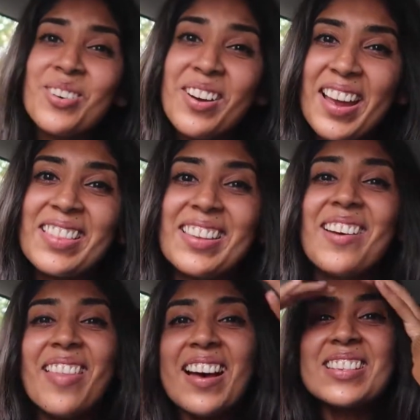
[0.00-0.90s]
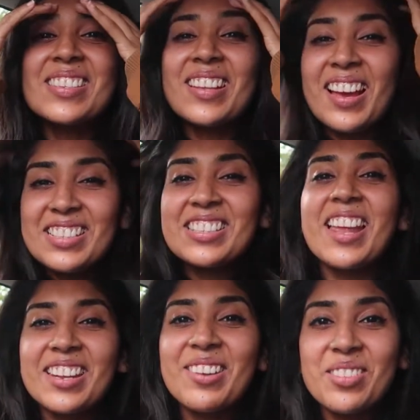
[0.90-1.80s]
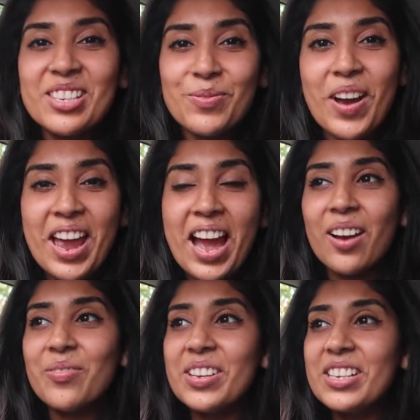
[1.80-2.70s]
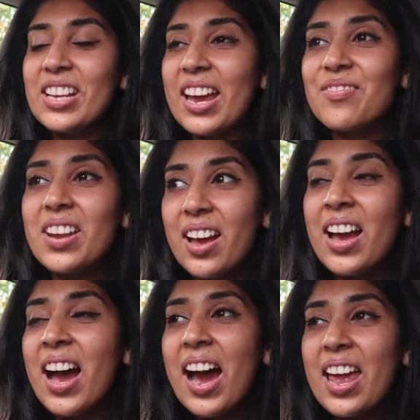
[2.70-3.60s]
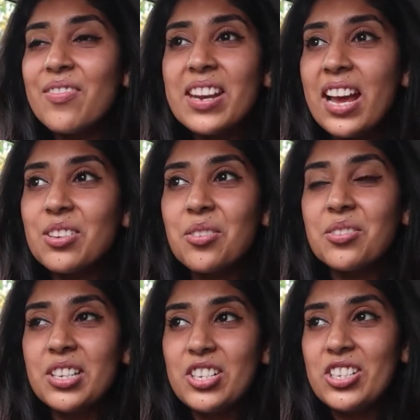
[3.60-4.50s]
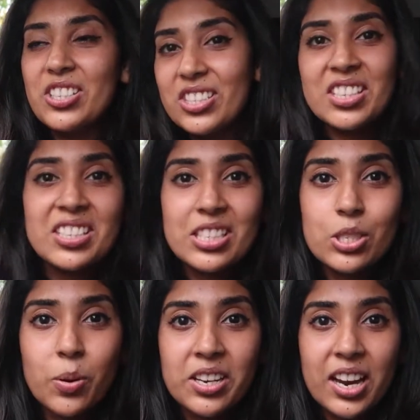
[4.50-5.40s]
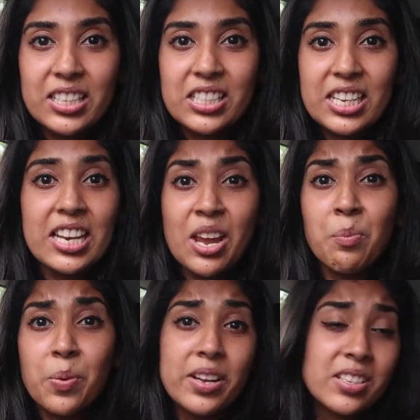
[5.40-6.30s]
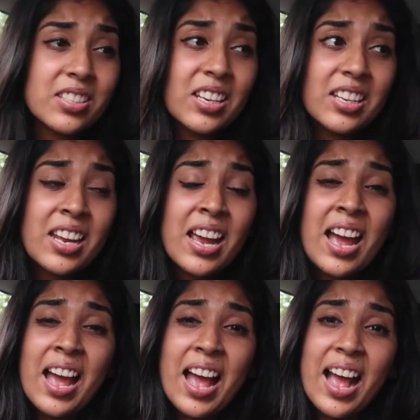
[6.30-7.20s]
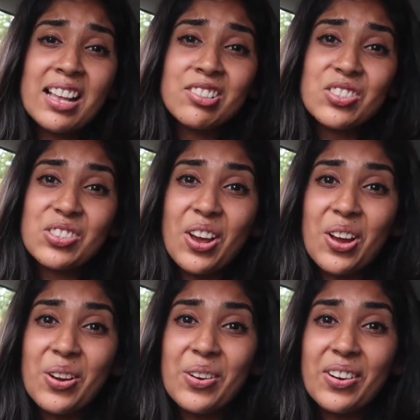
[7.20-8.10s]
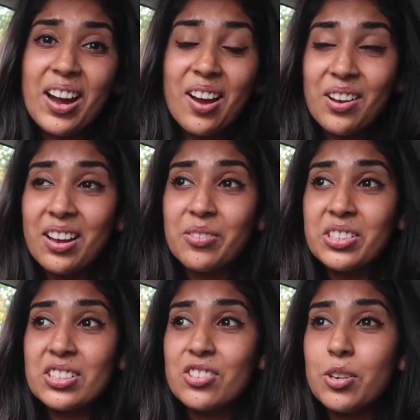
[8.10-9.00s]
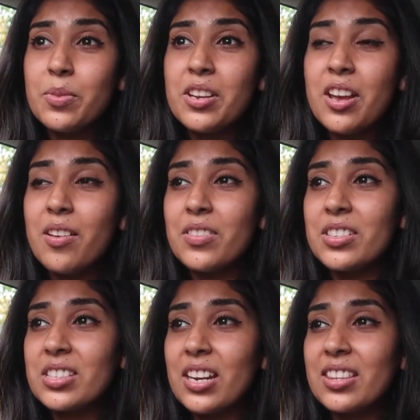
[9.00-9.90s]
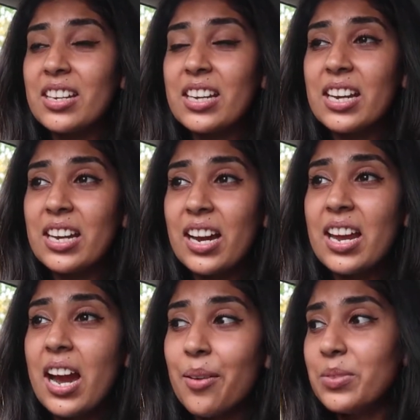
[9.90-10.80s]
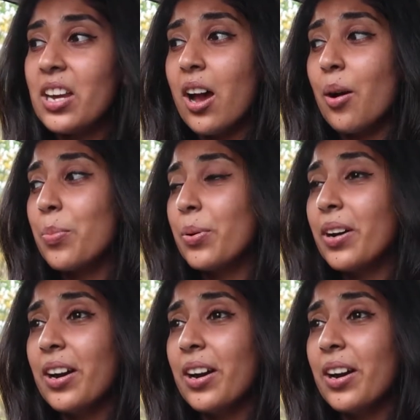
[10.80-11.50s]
alright though. I said that this might happen. I haven't had an audition since 2019 in person. And so I was extremely nervous and I think I hyped it up.